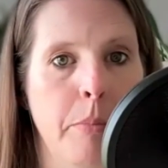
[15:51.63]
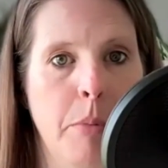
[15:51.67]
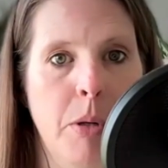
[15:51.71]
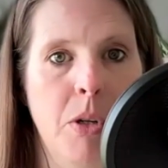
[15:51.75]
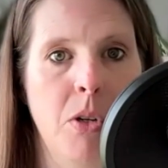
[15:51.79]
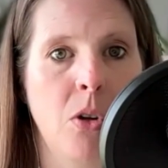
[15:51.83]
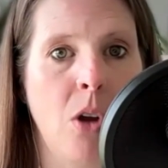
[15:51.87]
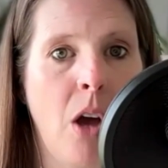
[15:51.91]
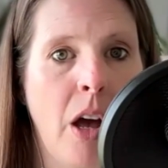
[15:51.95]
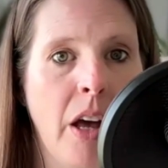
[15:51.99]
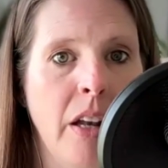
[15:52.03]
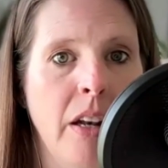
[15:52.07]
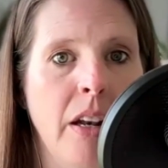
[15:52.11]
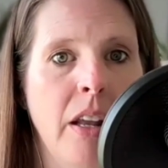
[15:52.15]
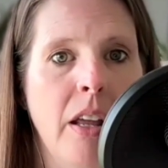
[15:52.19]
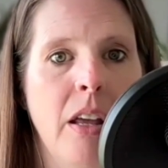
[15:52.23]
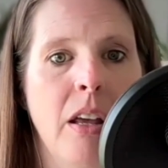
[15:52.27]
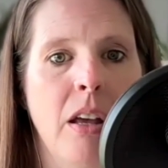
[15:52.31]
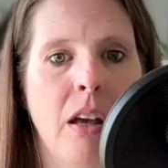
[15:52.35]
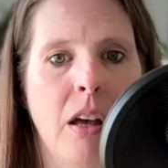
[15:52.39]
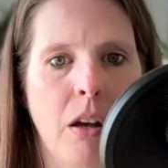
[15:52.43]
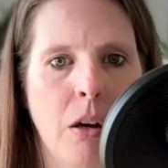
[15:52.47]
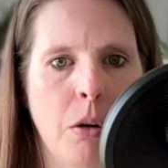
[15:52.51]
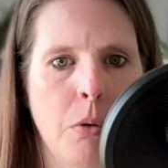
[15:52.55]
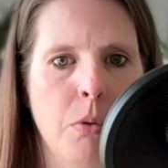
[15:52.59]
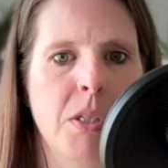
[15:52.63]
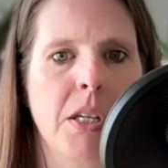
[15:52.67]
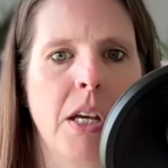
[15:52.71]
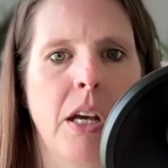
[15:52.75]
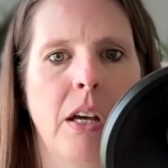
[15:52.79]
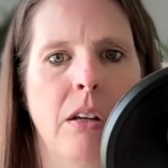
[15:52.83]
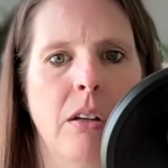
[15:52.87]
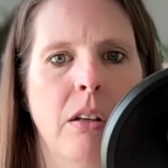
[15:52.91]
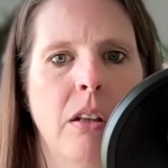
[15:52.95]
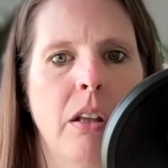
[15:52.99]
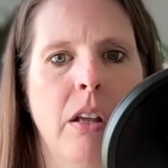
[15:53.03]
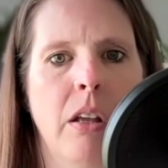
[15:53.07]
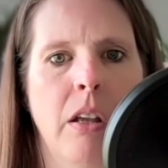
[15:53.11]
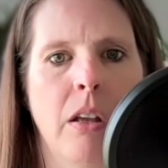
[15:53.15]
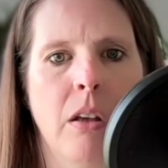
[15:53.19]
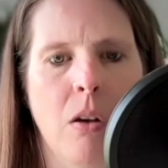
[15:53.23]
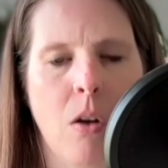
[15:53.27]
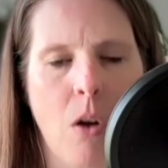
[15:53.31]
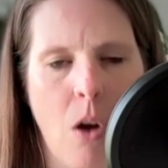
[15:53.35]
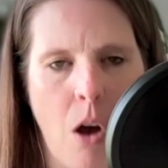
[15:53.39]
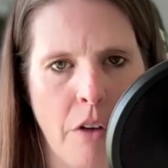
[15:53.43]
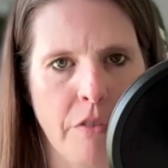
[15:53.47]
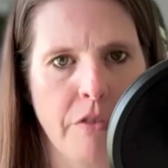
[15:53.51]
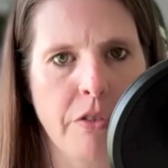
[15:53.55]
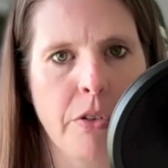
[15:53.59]
but not a hotel
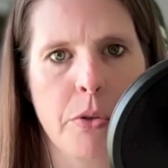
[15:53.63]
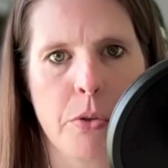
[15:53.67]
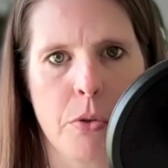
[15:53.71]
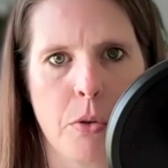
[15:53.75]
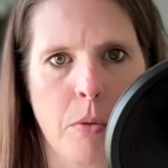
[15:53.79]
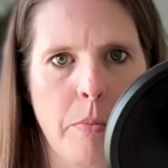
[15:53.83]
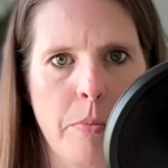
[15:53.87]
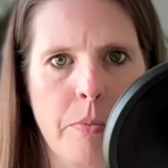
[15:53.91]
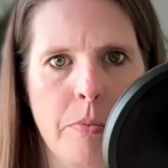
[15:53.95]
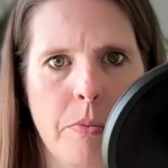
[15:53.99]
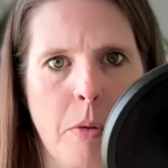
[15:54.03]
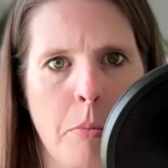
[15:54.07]
conference room.